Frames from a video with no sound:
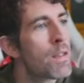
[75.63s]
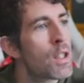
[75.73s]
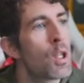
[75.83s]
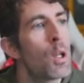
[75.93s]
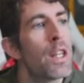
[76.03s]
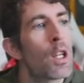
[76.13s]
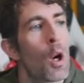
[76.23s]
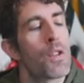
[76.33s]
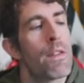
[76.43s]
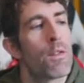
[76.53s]
to the
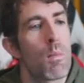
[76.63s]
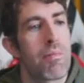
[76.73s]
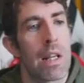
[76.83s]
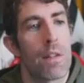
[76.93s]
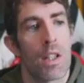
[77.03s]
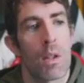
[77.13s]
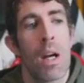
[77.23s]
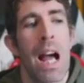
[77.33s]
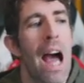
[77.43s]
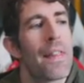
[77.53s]
Contentful preview,
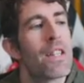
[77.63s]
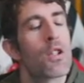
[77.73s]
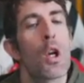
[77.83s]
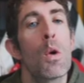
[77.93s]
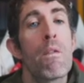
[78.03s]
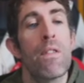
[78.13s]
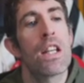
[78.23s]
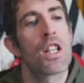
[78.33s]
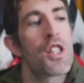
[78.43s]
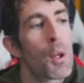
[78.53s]
and there's two
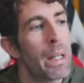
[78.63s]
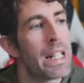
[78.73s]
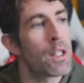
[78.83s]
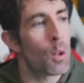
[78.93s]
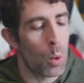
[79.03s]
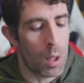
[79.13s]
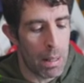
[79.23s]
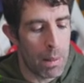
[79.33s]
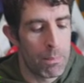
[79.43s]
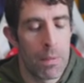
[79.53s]
features that we need to talk about.
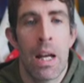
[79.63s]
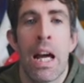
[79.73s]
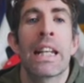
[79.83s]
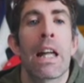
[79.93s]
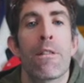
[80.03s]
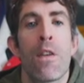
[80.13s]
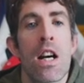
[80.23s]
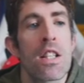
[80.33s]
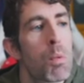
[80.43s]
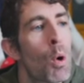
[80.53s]
Now, the first
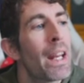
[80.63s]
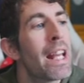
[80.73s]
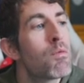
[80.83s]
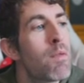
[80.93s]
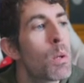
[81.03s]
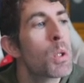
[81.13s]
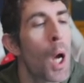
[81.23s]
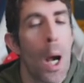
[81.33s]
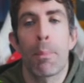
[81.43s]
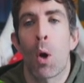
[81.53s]
one is
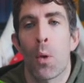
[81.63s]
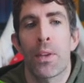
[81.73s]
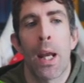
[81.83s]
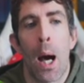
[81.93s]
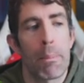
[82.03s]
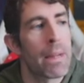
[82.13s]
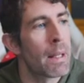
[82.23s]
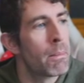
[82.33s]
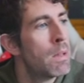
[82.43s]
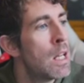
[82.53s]
real-time content update.
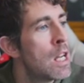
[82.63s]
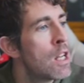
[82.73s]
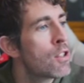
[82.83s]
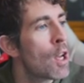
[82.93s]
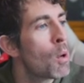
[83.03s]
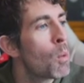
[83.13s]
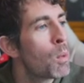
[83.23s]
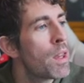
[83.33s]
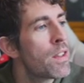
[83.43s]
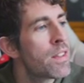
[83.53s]
So within
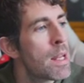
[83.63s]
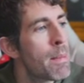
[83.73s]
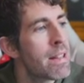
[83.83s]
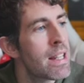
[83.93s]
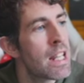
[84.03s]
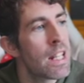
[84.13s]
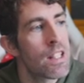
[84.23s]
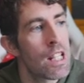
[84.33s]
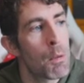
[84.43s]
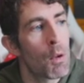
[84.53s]
the CMS here, you can see
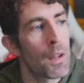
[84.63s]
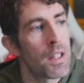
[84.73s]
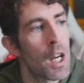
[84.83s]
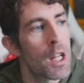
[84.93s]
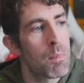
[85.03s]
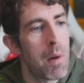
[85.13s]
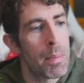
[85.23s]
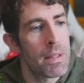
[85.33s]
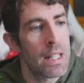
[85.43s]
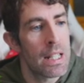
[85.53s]
we've got this title
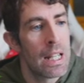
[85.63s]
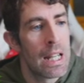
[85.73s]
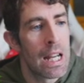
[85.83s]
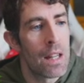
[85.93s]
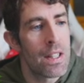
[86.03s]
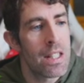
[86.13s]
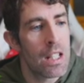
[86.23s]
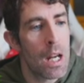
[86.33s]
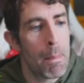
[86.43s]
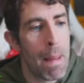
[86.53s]
property, and this is going to
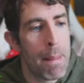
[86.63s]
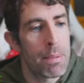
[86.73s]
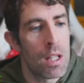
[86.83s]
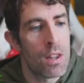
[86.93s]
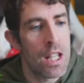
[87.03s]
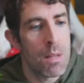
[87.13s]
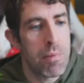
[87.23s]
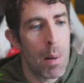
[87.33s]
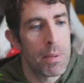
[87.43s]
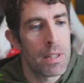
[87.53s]
map to this
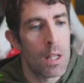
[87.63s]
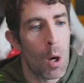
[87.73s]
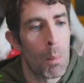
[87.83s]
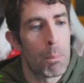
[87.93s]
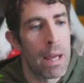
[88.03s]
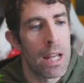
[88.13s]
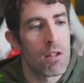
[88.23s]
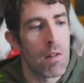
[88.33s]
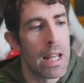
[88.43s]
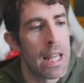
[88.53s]
property on page
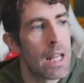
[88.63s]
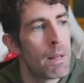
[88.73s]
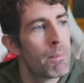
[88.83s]
right here.